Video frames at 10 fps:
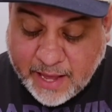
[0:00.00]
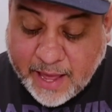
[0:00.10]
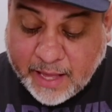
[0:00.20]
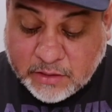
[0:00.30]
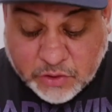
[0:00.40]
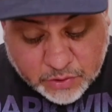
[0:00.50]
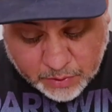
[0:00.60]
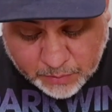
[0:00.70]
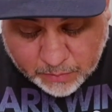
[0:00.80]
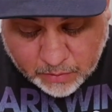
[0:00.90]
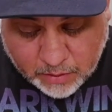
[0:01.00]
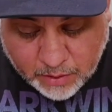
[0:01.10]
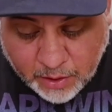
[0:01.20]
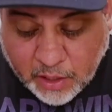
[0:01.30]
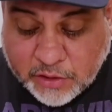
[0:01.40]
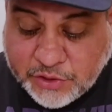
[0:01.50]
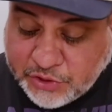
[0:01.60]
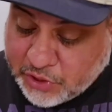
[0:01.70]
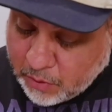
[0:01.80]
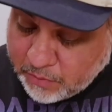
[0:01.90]
and soon
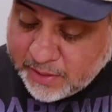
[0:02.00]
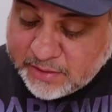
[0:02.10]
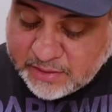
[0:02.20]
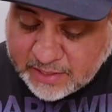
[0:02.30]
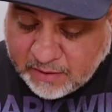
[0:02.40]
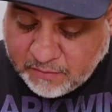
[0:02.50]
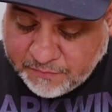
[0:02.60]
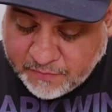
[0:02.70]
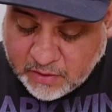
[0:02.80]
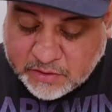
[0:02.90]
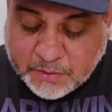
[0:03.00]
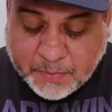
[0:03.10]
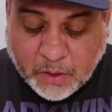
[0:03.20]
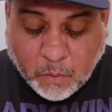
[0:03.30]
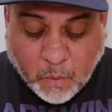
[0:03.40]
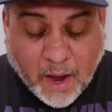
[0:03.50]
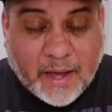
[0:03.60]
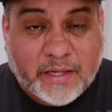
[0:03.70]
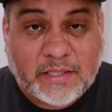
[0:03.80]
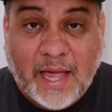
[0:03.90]
showed itself to be a
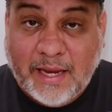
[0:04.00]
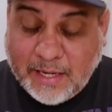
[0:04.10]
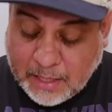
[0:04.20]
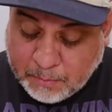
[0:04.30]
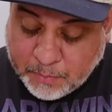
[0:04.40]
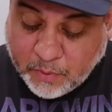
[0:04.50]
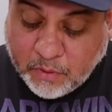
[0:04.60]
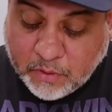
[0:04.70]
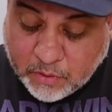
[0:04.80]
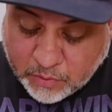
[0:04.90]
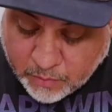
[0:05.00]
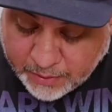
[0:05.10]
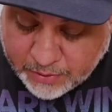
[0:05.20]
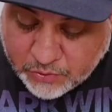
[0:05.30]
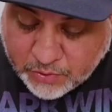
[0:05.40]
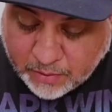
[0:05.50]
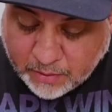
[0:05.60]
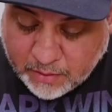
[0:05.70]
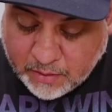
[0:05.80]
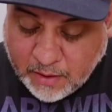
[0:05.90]
wise and nimble creature,